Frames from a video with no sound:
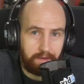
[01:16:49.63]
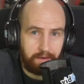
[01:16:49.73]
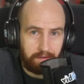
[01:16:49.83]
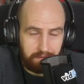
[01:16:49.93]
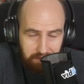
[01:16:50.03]

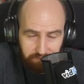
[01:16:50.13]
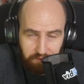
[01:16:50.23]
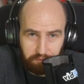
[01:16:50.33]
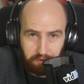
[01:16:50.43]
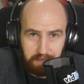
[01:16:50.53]
Live
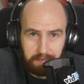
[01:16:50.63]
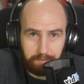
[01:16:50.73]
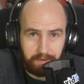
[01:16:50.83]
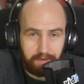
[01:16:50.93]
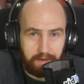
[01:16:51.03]
the
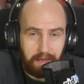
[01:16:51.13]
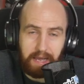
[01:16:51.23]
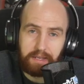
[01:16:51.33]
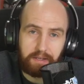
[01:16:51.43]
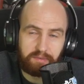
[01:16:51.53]
dream.
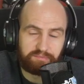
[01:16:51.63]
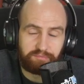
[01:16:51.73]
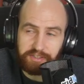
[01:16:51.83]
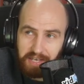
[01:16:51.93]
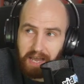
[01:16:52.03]
I can
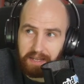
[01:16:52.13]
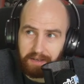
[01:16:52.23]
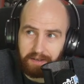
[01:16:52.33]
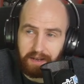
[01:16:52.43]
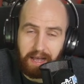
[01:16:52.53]

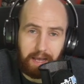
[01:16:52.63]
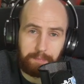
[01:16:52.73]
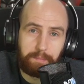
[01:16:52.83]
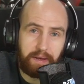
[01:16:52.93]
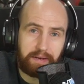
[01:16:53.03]
retire a
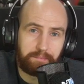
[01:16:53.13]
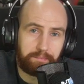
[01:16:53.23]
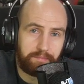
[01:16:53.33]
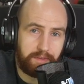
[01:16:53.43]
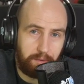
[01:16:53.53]
happy
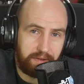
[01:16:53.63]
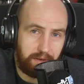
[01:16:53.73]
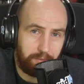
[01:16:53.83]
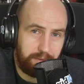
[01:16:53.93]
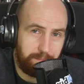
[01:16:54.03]
man knowing
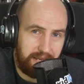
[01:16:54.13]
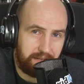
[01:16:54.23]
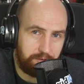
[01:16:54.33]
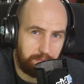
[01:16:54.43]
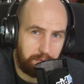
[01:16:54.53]
that we made
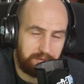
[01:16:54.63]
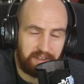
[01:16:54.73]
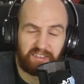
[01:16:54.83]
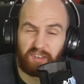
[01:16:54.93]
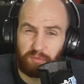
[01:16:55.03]
it to a promised
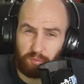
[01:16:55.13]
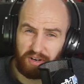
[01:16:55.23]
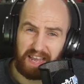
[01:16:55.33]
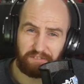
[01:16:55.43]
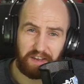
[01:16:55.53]
stands. If we won
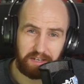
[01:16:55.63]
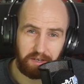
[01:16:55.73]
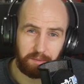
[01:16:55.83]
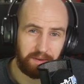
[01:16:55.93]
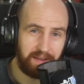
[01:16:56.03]
the F A
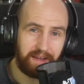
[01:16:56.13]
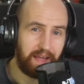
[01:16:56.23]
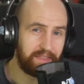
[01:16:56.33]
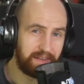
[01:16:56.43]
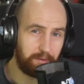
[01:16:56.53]
Cup,
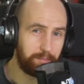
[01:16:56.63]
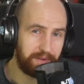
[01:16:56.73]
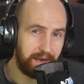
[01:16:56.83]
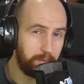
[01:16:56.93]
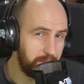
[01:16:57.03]
I think that would
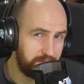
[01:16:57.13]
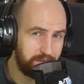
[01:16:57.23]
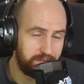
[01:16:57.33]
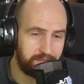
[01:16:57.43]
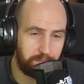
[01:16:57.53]
be, I would be
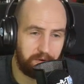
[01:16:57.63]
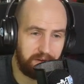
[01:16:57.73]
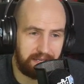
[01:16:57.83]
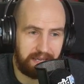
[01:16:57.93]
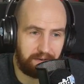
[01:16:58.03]
done
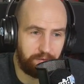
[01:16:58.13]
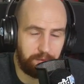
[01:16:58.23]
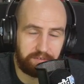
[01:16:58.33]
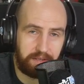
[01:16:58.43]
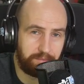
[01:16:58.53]
supporting any
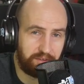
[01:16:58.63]
football teams.